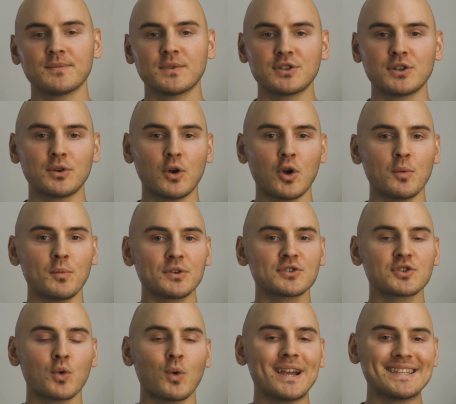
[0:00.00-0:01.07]
So
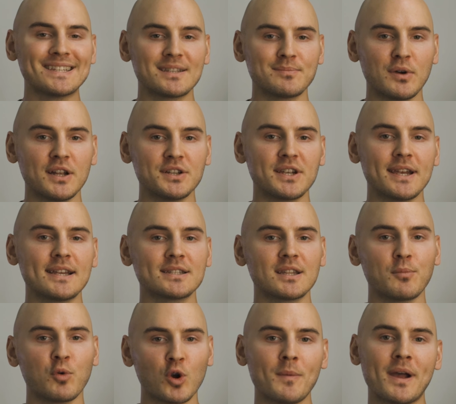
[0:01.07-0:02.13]
almost twice as much as the
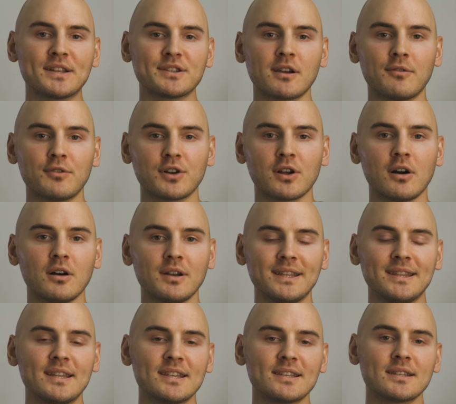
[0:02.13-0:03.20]
poor man's covered call
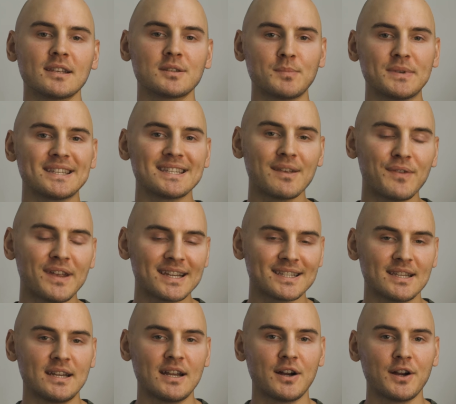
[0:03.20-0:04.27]
in this specific
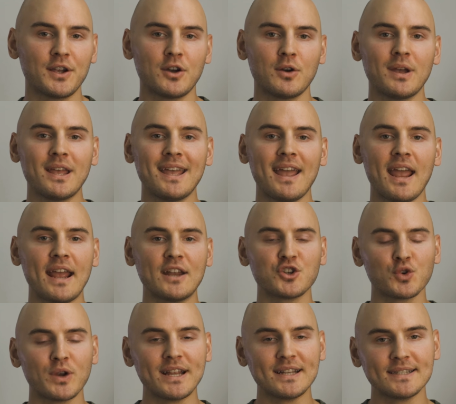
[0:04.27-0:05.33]
scenario and
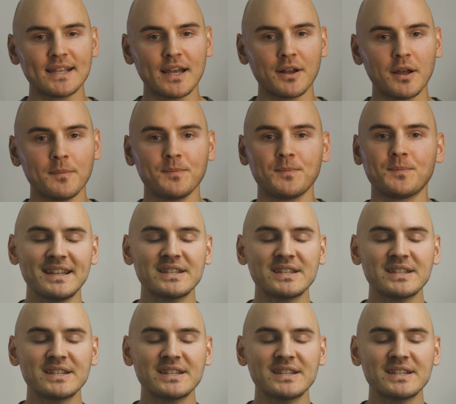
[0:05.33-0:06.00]
trade setup.